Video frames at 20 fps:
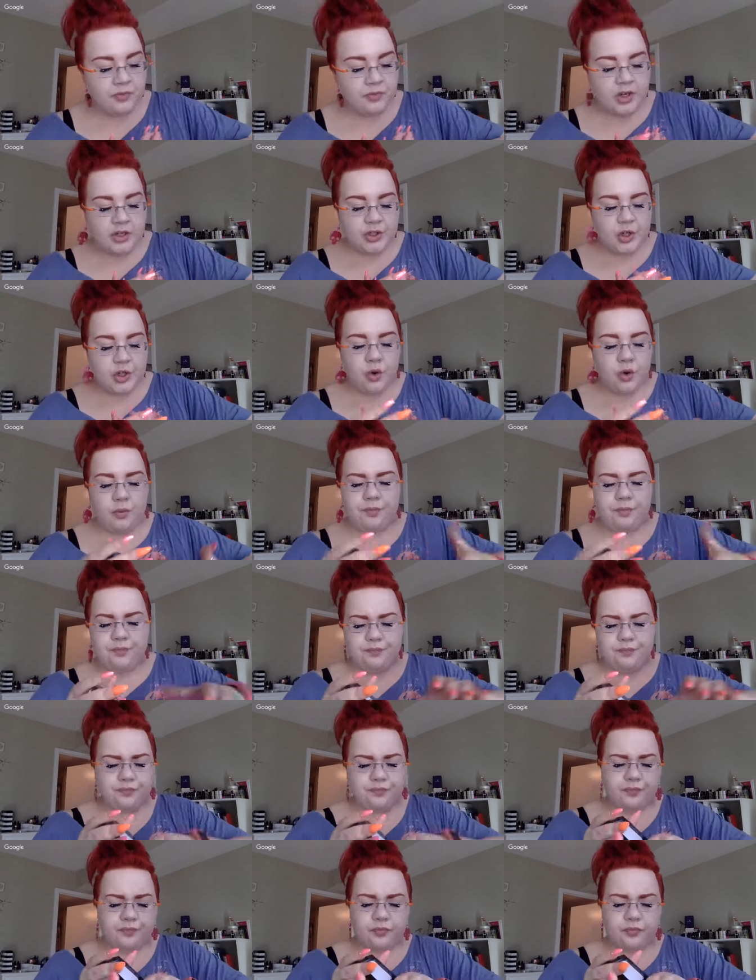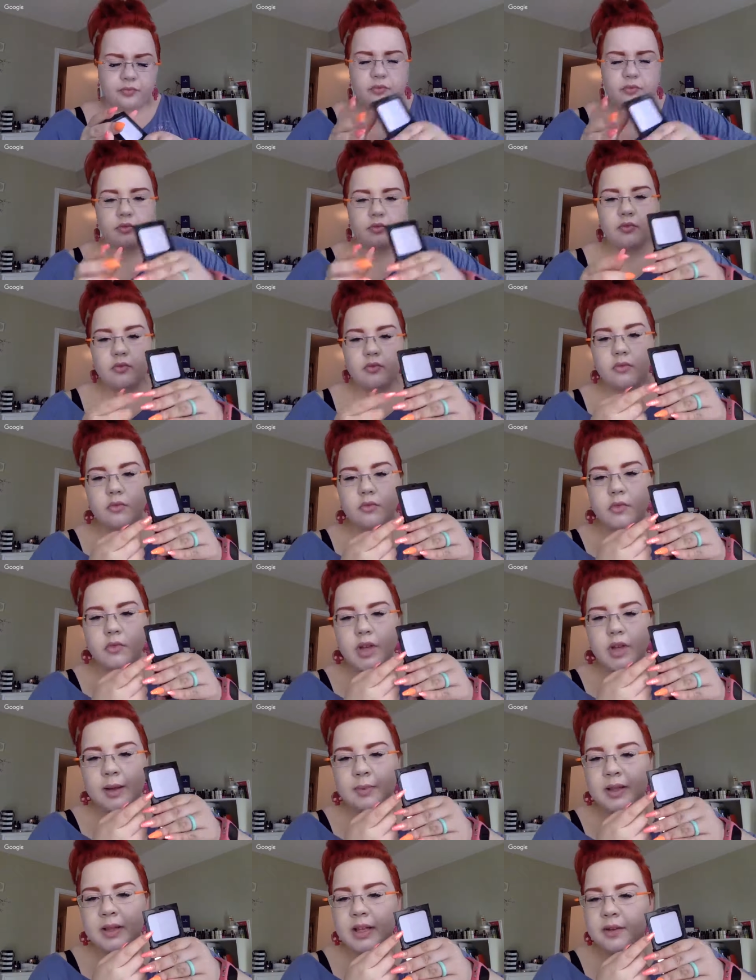So
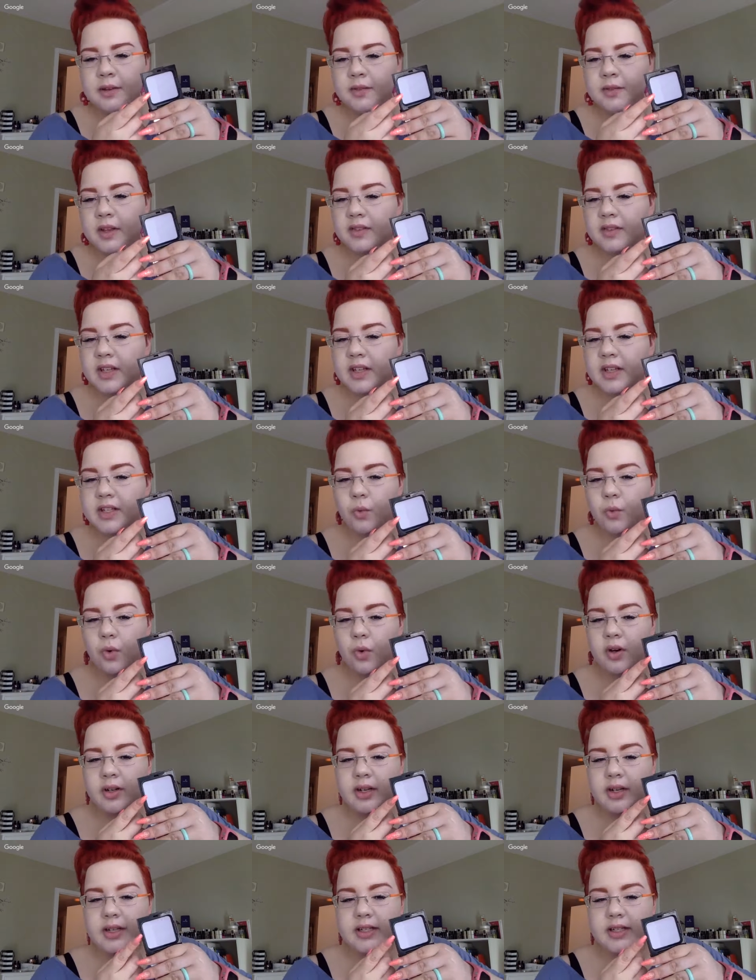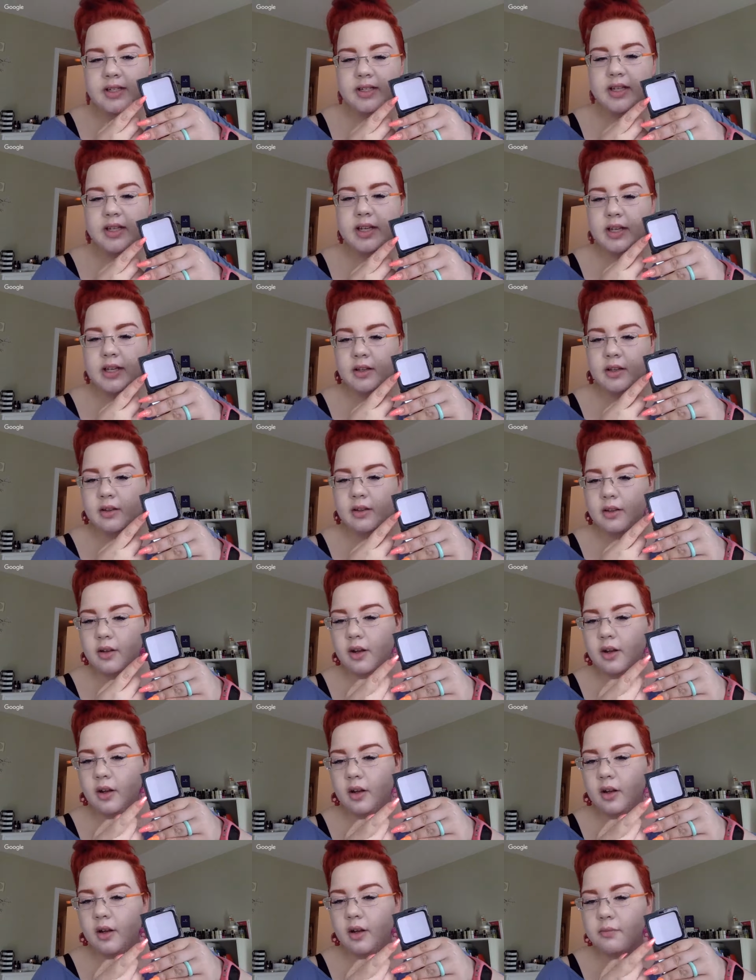I believe that this one is the
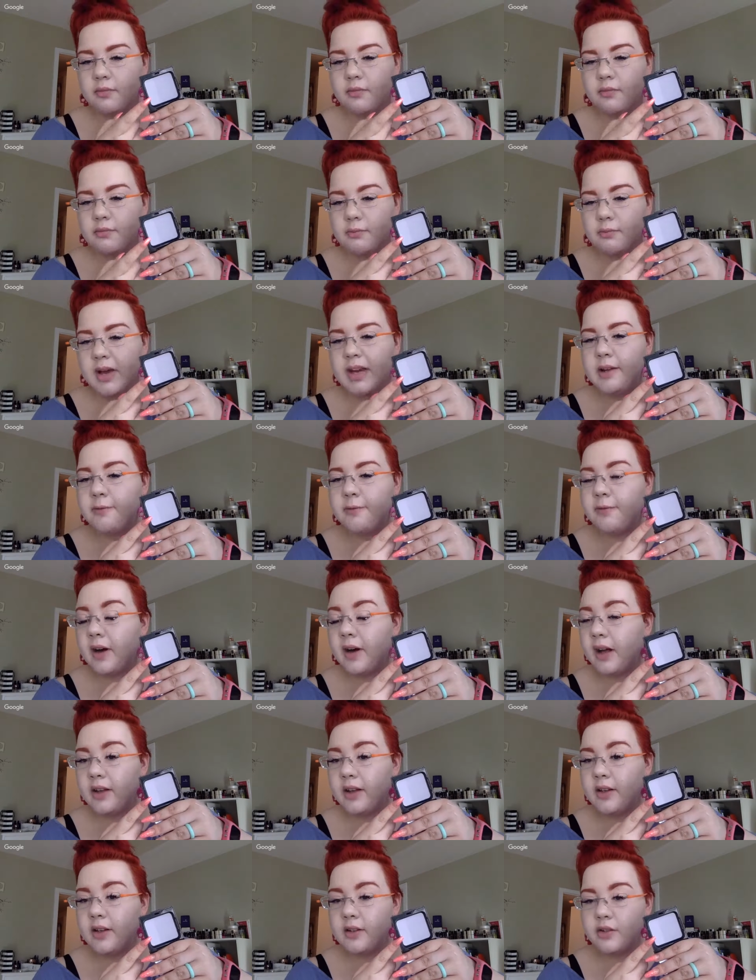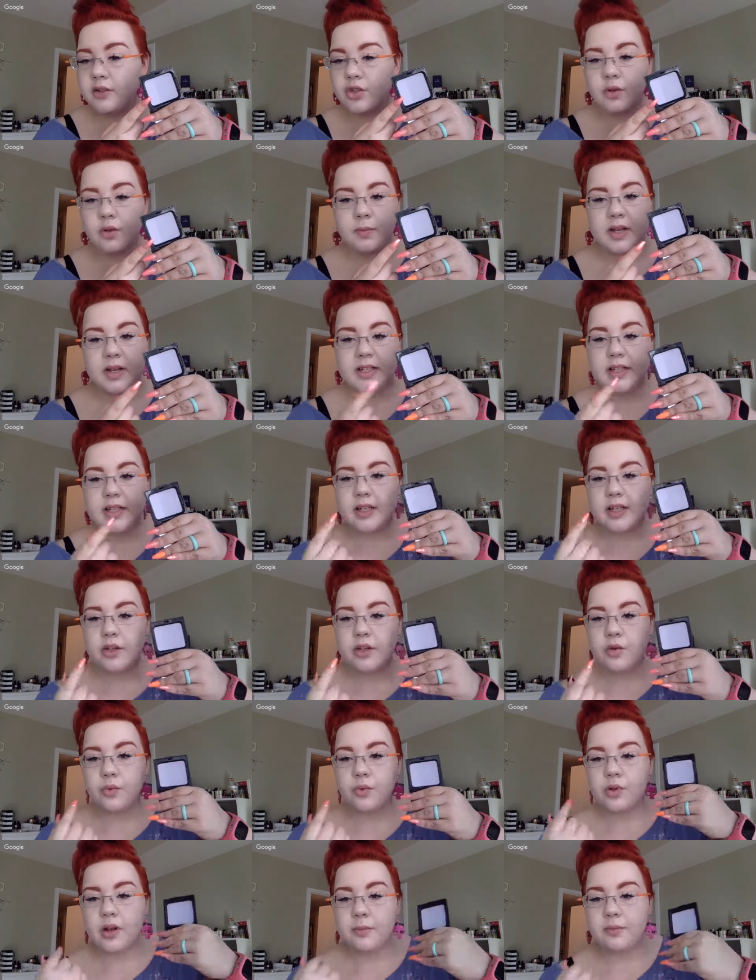mattifying. So basically
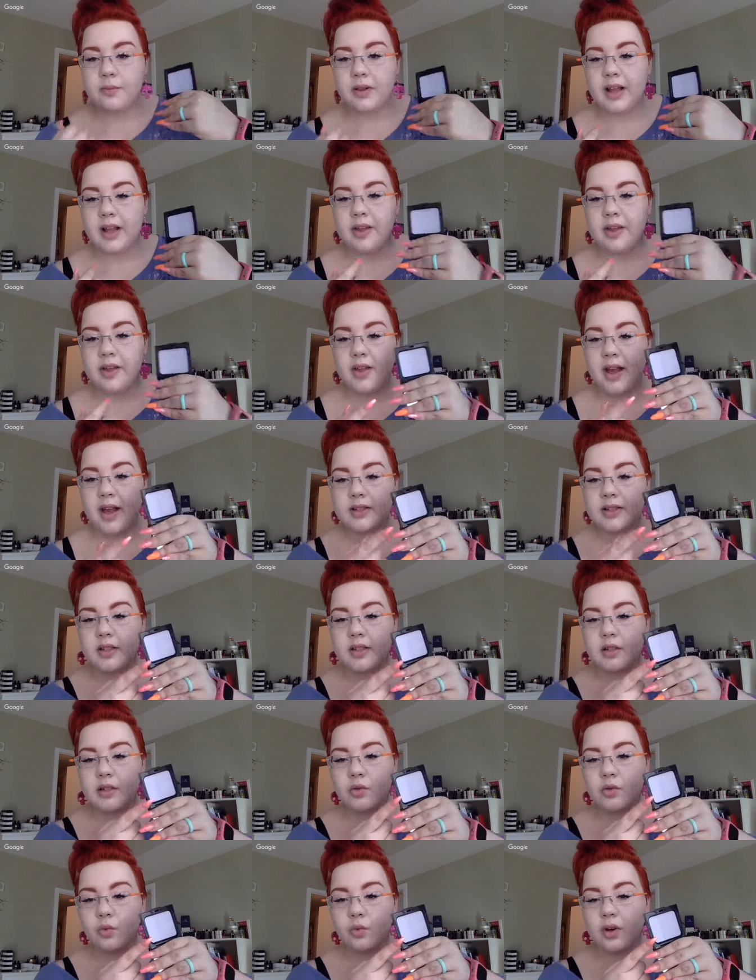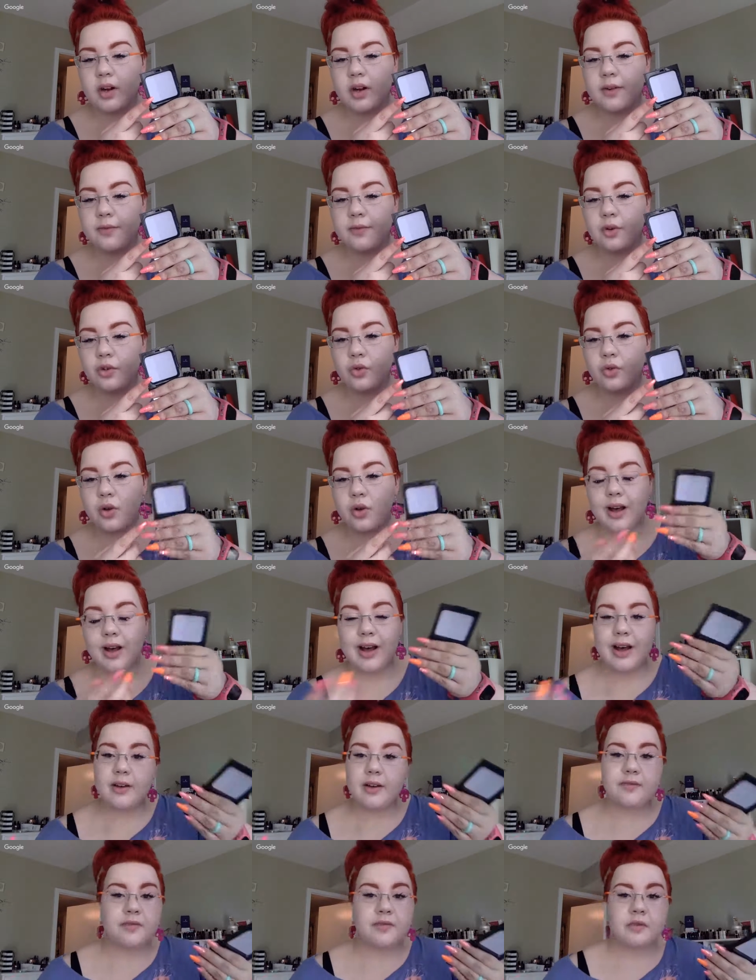you would apply that wherever you
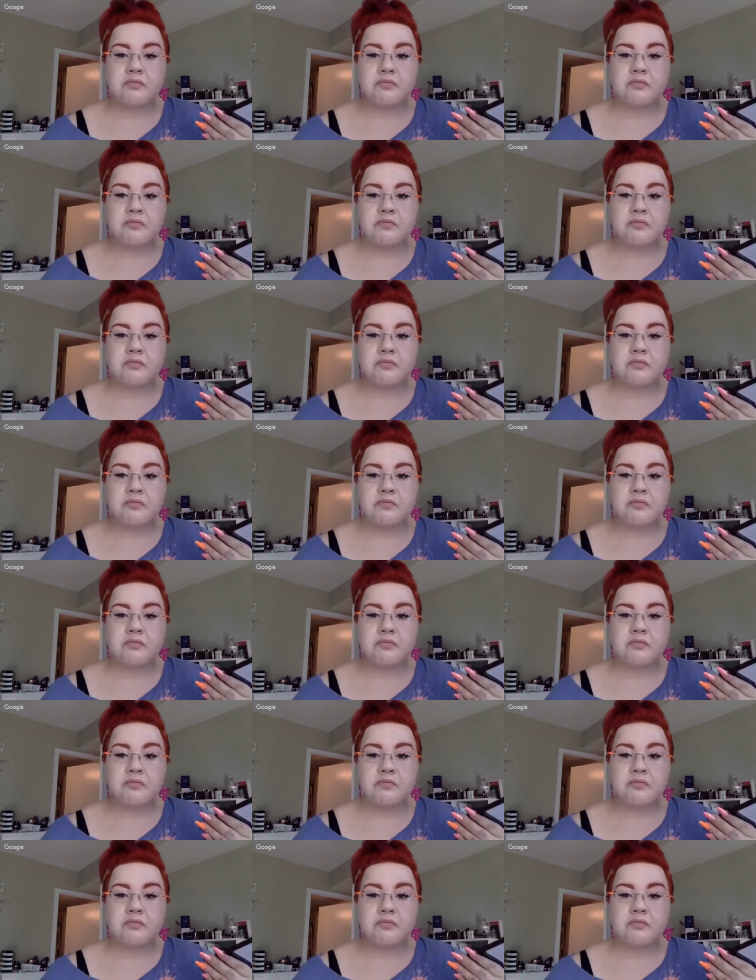have